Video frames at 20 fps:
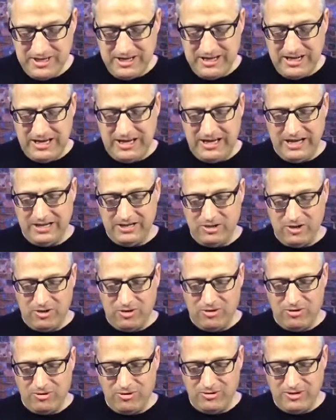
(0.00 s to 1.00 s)
and
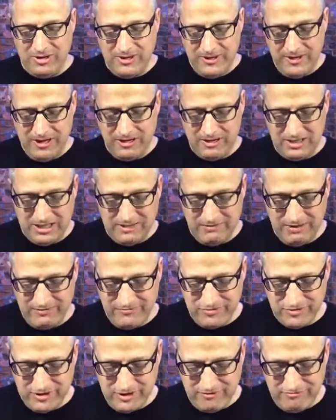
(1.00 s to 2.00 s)
earn a living
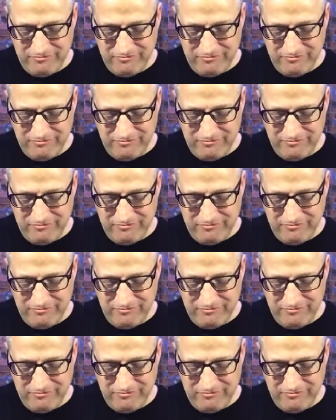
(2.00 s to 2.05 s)
for their